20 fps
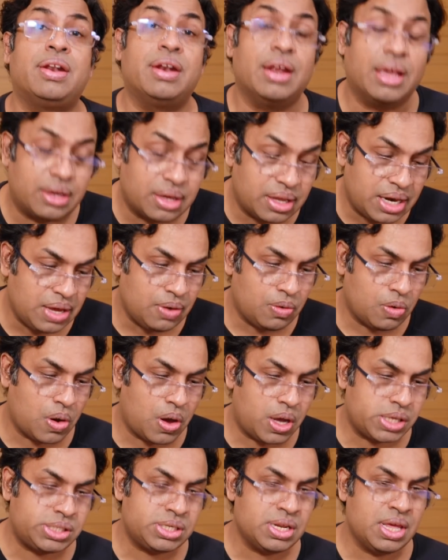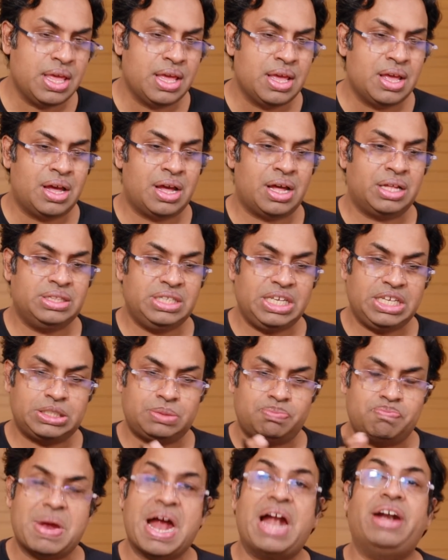recurring cost uh,
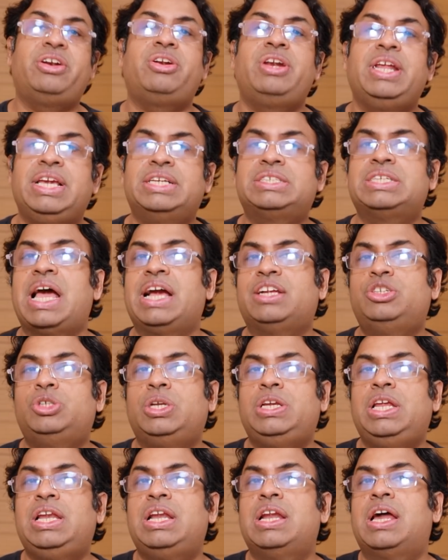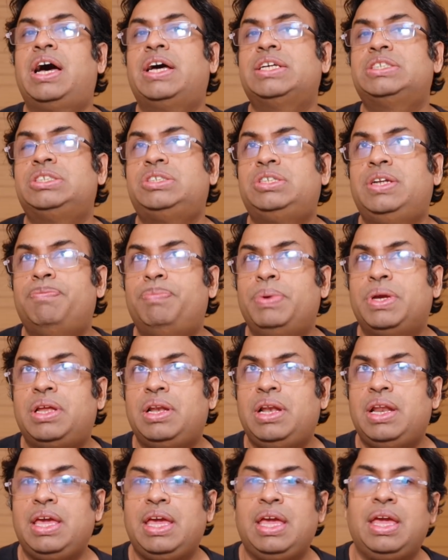these batteries actually last
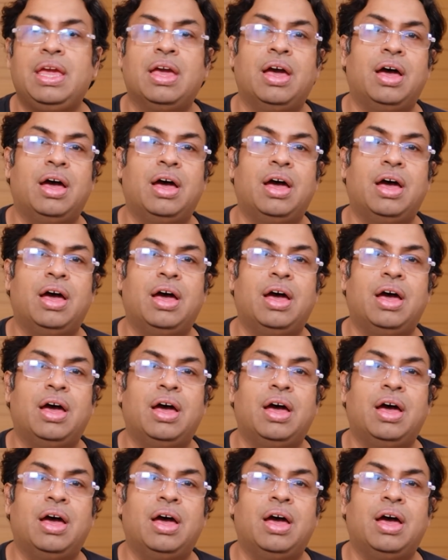typically